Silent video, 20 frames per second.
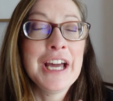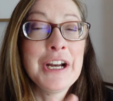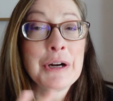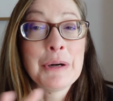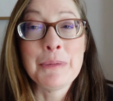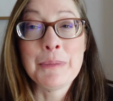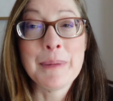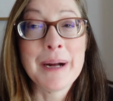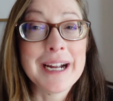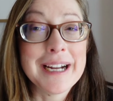I
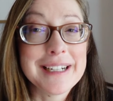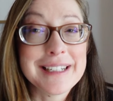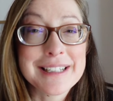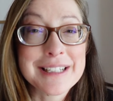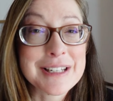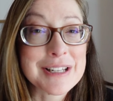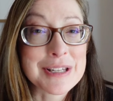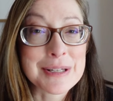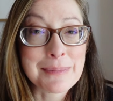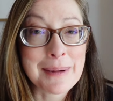don't
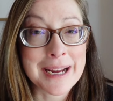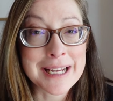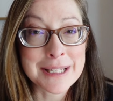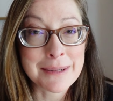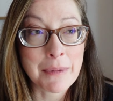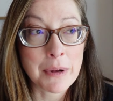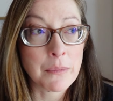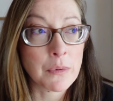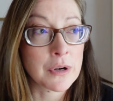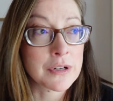mind
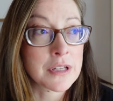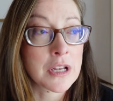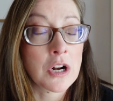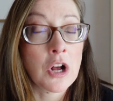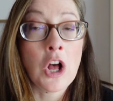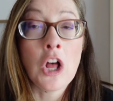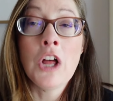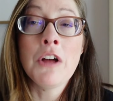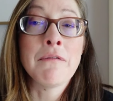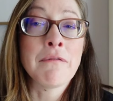spice in my books
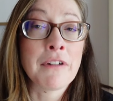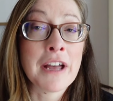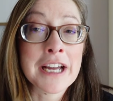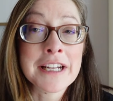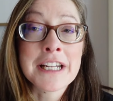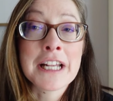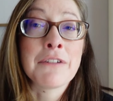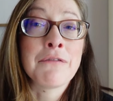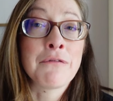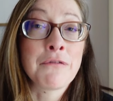at all. In
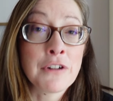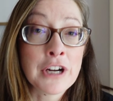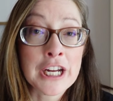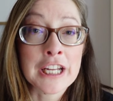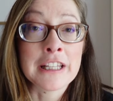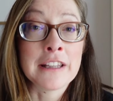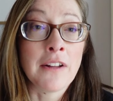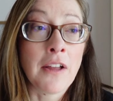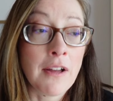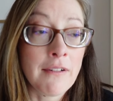fact, I
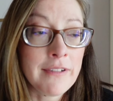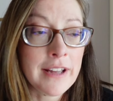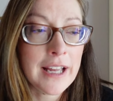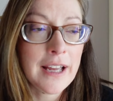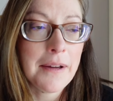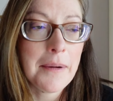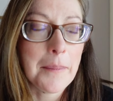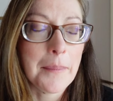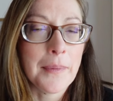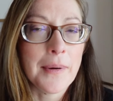freaking love
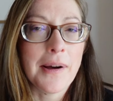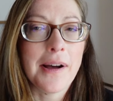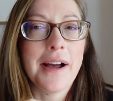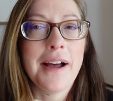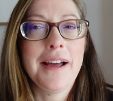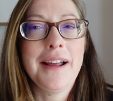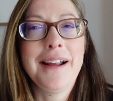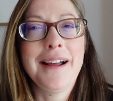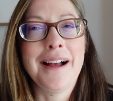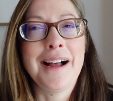it.
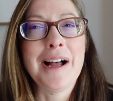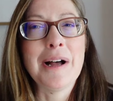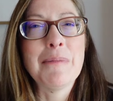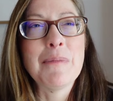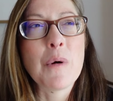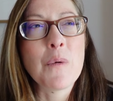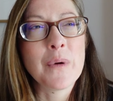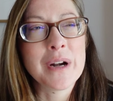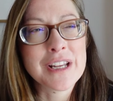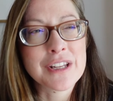But
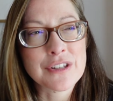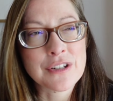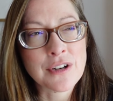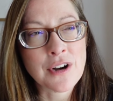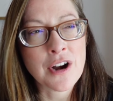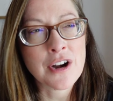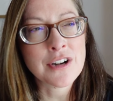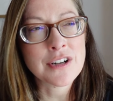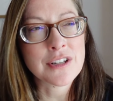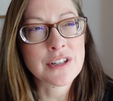um, when it
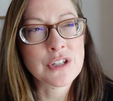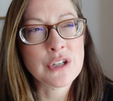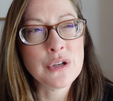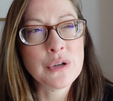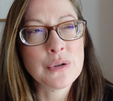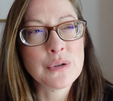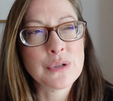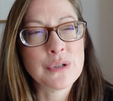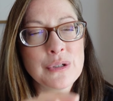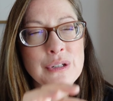starts
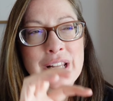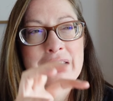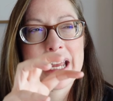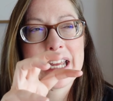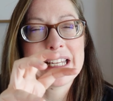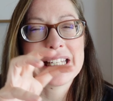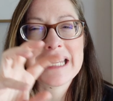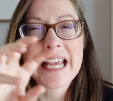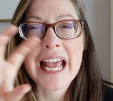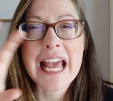to
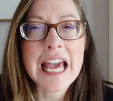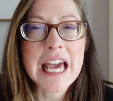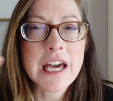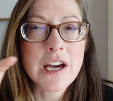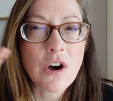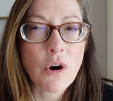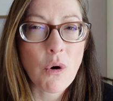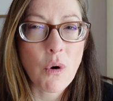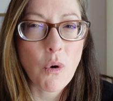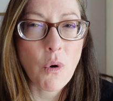like
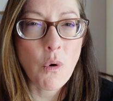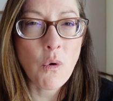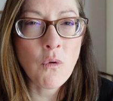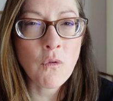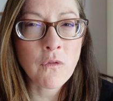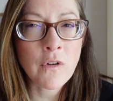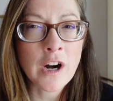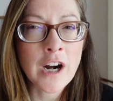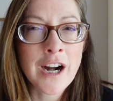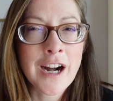take
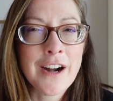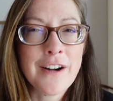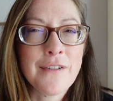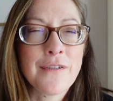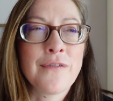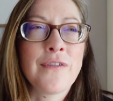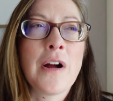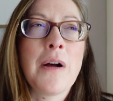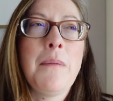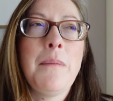
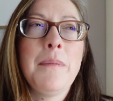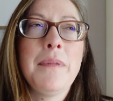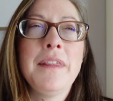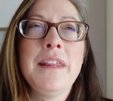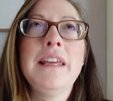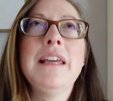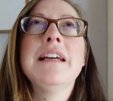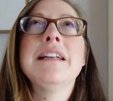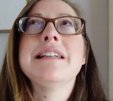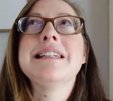over from
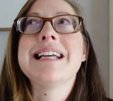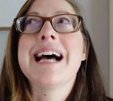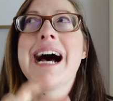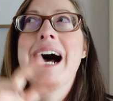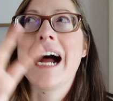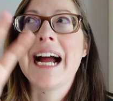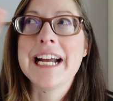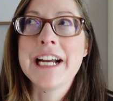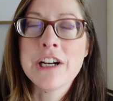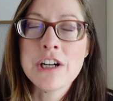the
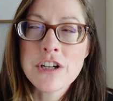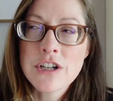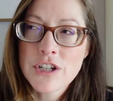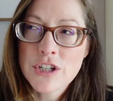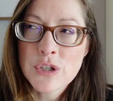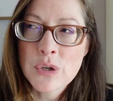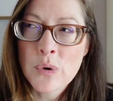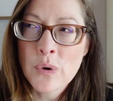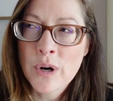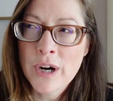
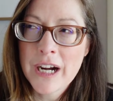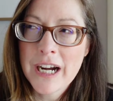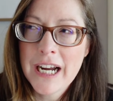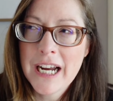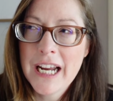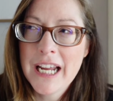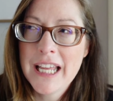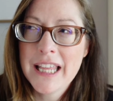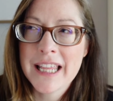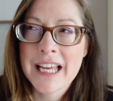entire
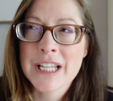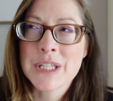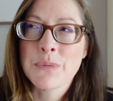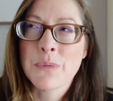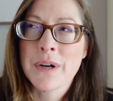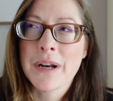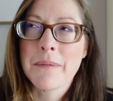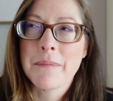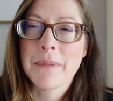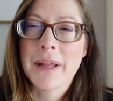story,
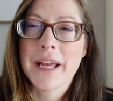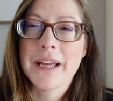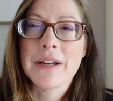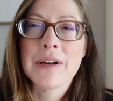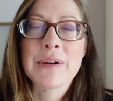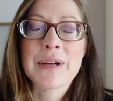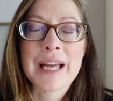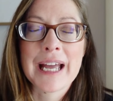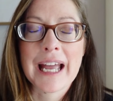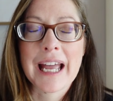that's when I'm
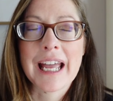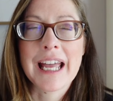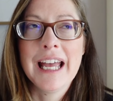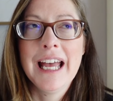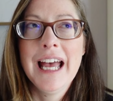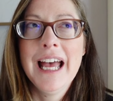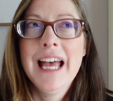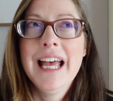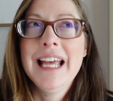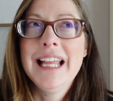like,
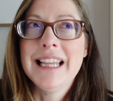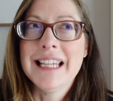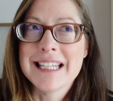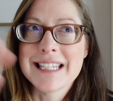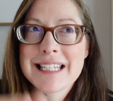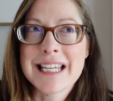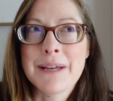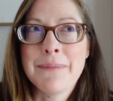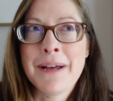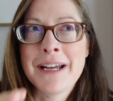okay,
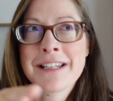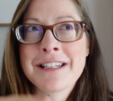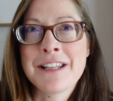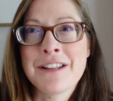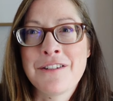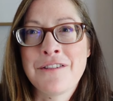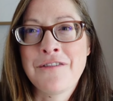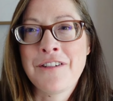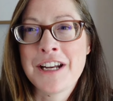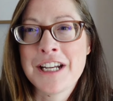let's get back
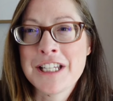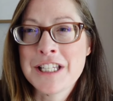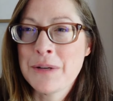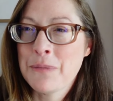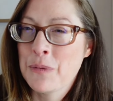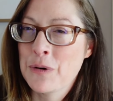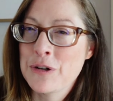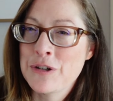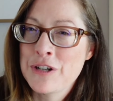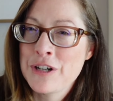to the
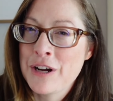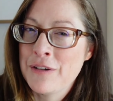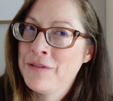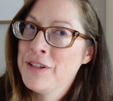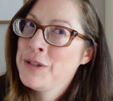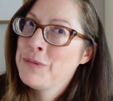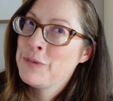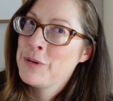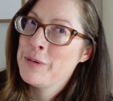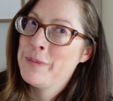fantasy portion
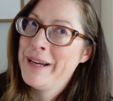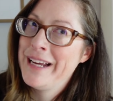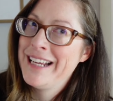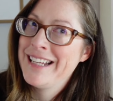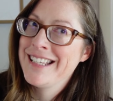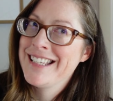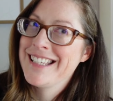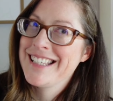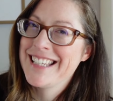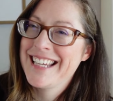of this
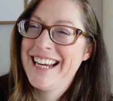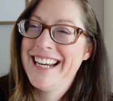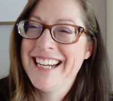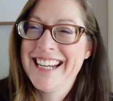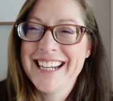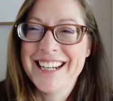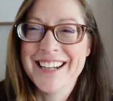romance.